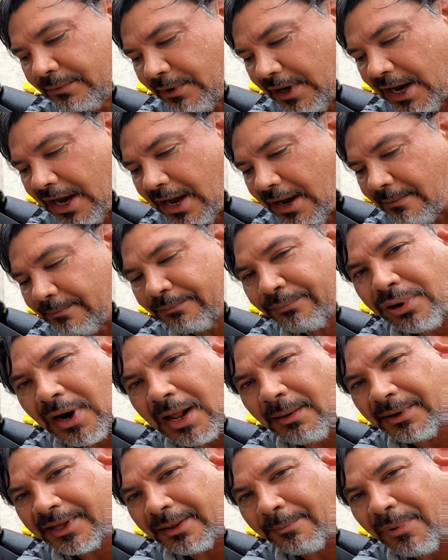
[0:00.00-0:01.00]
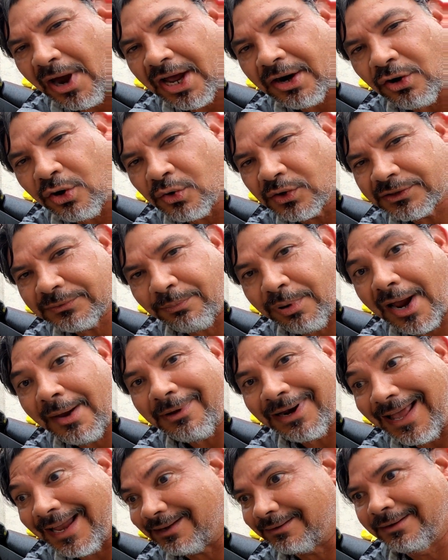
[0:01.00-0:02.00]
Um, probably the pothole was
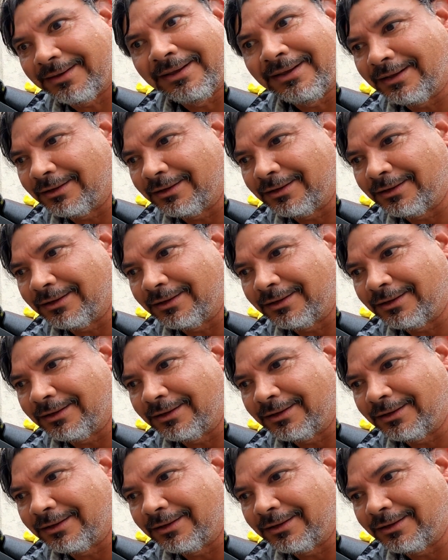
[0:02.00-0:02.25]
probably like